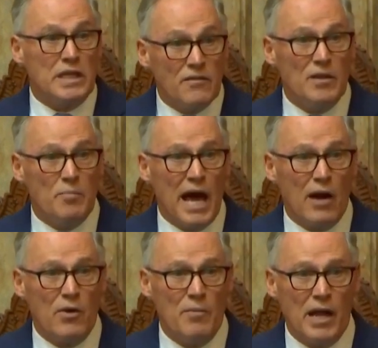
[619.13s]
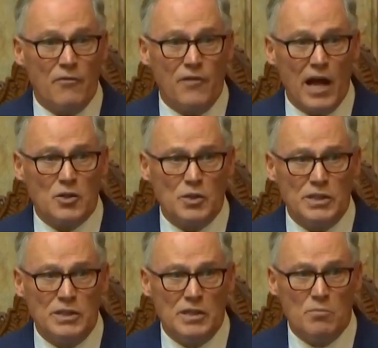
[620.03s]
and EV battery
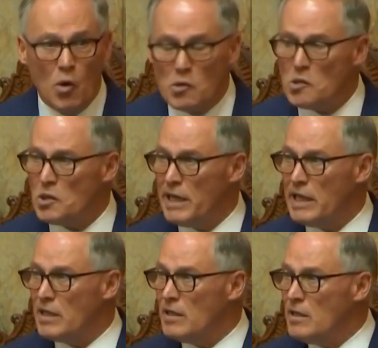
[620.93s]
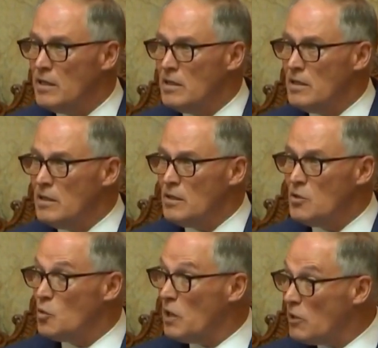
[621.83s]
manufacturing in Moses Lake
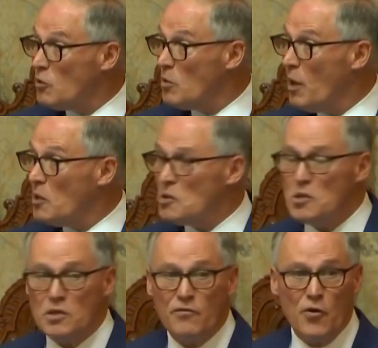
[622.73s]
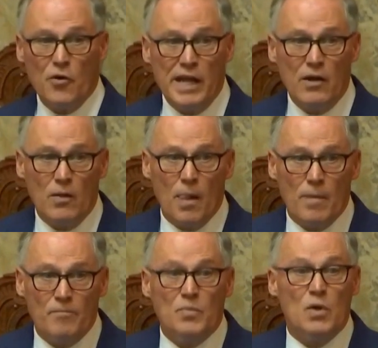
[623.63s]
to electric buses in Ferndale,
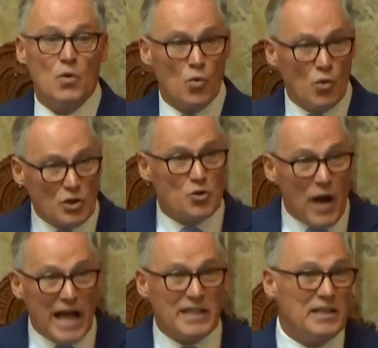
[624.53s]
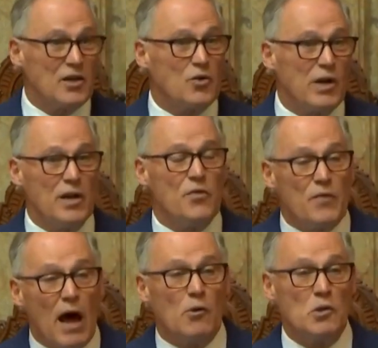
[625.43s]
we're attracting and creating
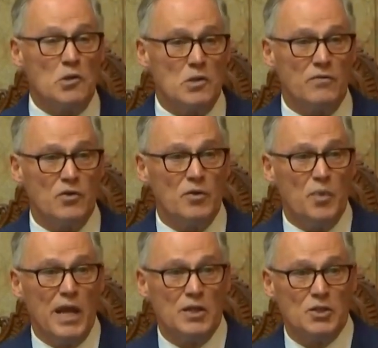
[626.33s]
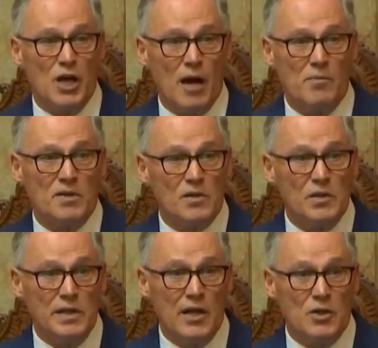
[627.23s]
thousands of good-paying jobs in
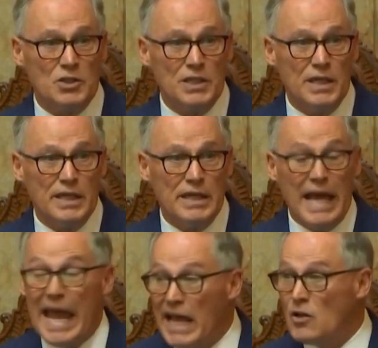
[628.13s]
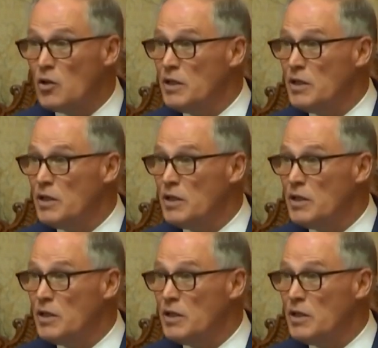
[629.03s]
clean energy and